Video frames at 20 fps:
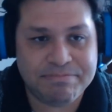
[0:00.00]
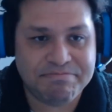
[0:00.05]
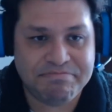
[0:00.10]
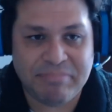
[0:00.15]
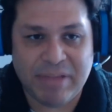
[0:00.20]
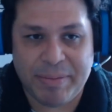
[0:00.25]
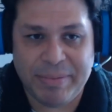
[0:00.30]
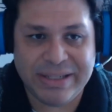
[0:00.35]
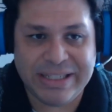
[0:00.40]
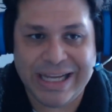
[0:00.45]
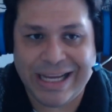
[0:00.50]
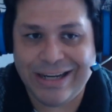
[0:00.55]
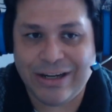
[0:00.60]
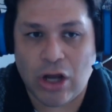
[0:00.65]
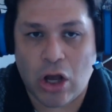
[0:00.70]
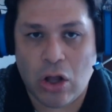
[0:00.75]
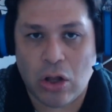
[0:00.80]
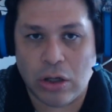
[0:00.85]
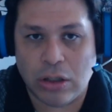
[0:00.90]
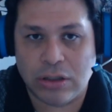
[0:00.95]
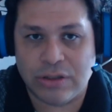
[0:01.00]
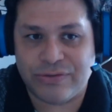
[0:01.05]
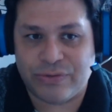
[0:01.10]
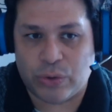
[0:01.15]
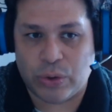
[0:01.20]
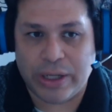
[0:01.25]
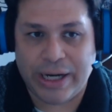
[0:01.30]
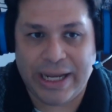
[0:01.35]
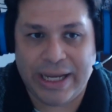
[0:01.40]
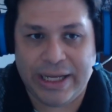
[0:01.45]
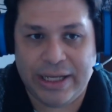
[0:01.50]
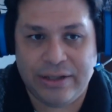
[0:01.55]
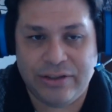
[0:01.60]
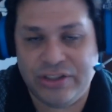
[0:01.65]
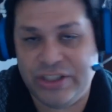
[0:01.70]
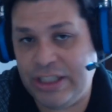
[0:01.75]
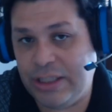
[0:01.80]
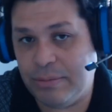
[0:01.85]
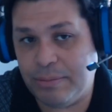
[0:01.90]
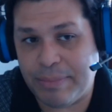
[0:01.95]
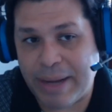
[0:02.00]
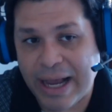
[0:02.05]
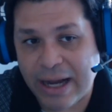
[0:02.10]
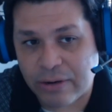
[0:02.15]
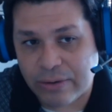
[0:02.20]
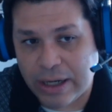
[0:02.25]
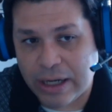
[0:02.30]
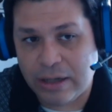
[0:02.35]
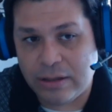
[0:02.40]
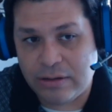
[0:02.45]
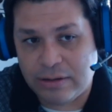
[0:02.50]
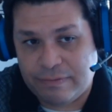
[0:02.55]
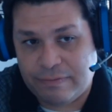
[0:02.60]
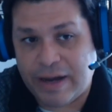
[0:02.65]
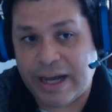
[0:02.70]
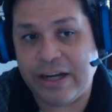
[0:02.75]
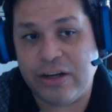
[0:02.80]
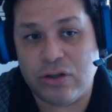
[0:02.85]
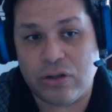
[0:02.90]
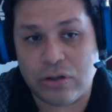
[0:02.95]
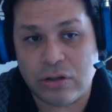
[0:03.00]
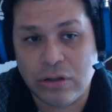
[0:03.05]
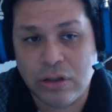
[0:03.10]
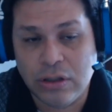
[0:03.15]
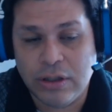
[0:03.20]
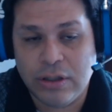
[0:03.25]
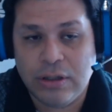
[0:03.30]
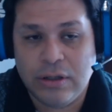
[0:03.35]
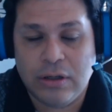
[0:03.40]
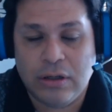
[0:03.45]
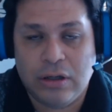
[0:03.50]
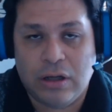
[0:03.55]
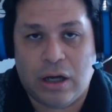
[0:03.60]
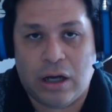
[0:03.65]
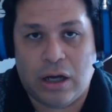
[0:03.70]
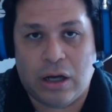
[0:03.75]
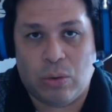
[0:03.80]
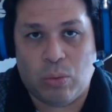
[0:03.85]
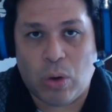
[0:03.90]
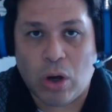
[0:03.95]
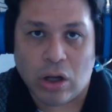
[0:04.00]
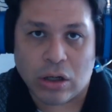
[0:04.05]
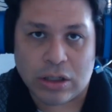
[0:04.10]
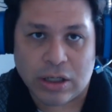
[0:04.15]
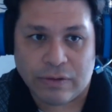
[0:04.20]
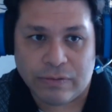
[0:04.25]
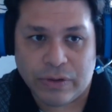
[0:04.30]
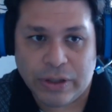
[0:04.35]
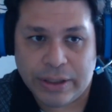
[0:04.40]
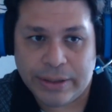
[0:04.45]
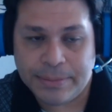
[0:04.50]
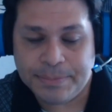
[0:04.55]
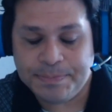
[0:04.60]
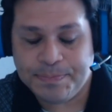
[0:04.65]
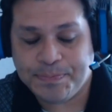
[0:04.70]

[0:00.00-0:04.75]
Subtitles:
maybe $10 for a cheap background of vinyl wall covering.